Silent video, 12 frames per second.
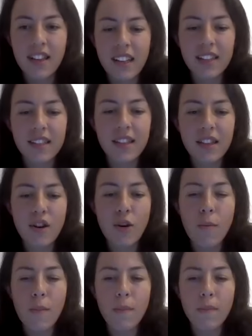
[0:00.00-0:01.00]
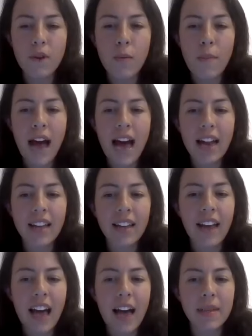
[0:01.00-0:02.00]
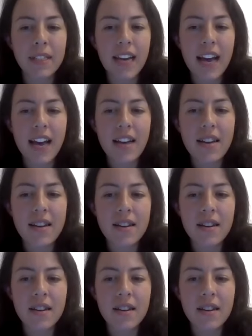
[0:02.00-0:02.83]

it's the nom nomadic habitat.